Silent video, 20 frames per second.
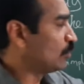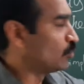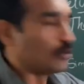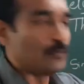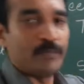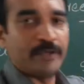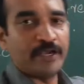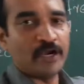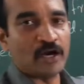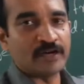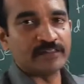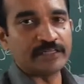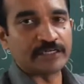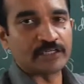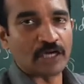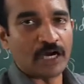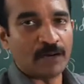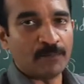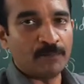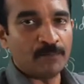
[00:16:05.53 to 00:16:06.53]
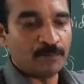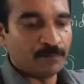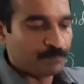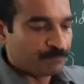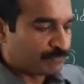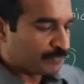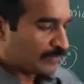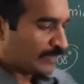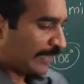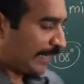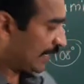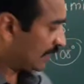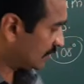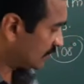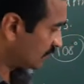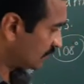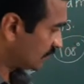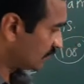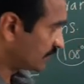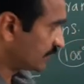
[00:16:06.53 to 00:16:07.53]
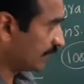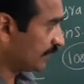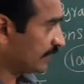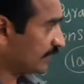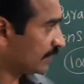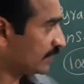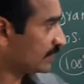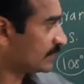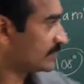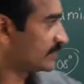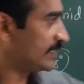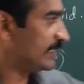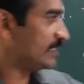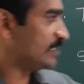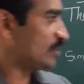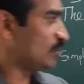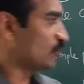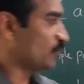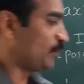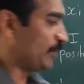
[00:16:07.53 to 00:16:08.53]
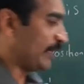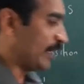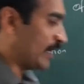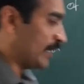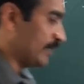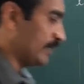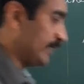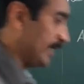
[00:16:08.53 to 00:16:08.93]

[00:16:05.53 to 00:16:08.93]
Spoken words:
would be on the top and CG would be on